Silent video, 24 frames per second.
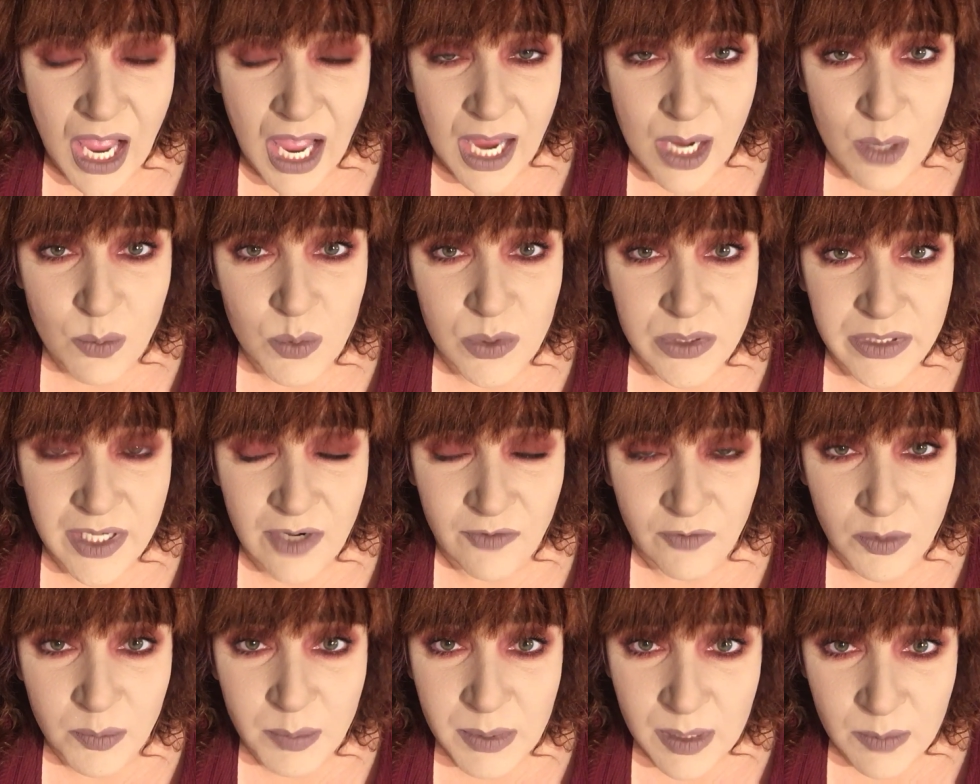I will
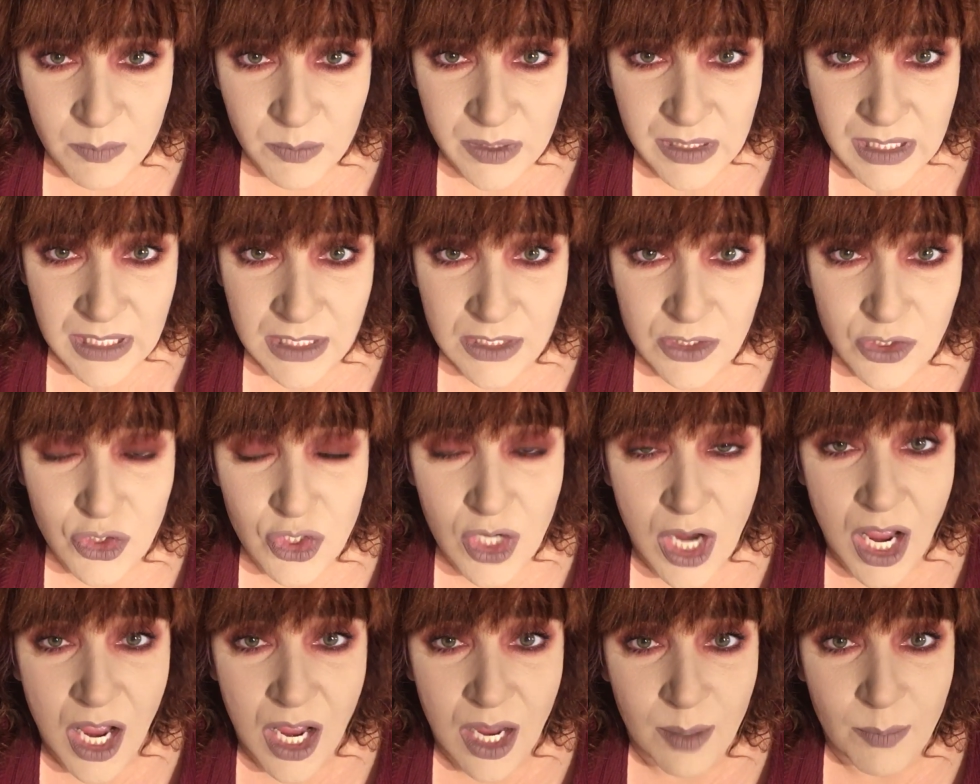never be able to get a
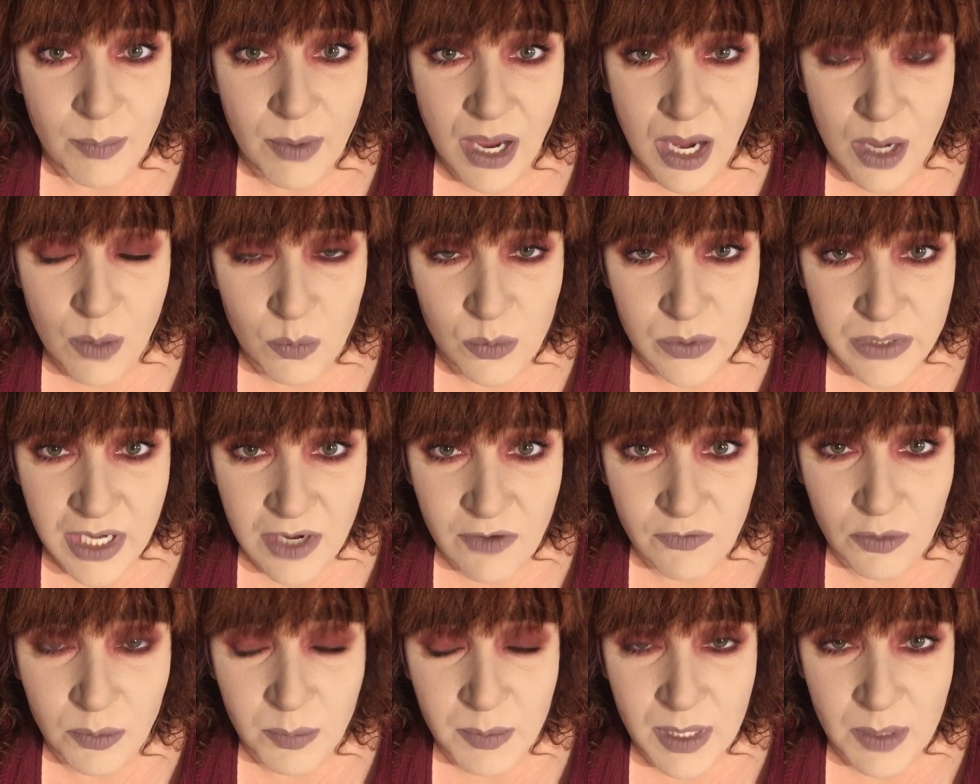job. I will
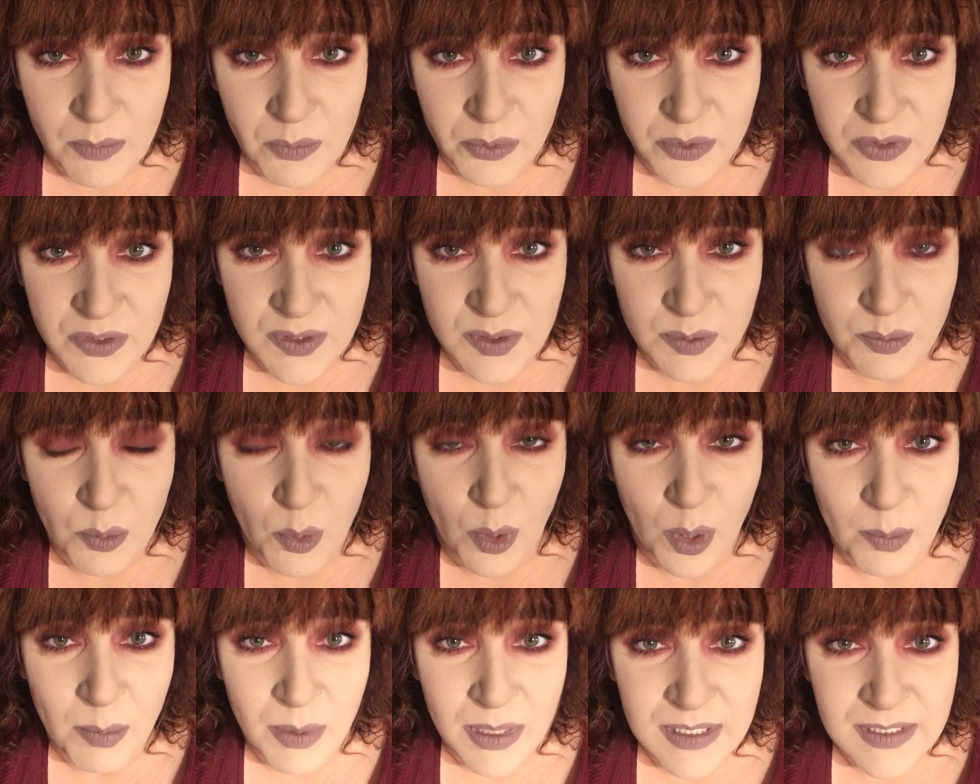never be able to
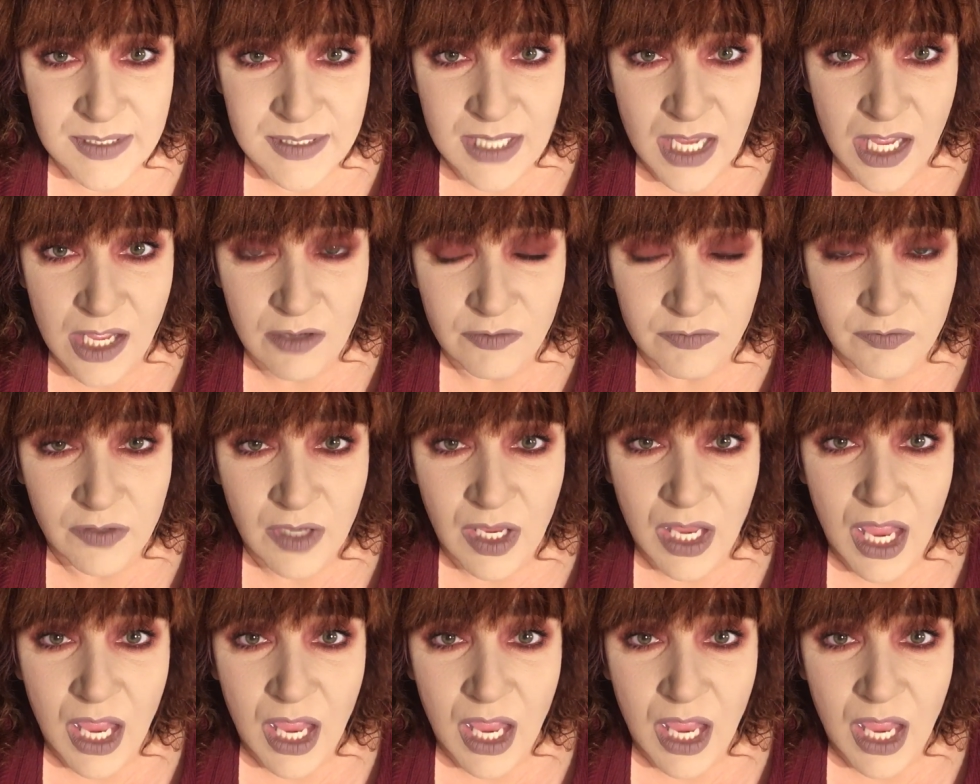support myself.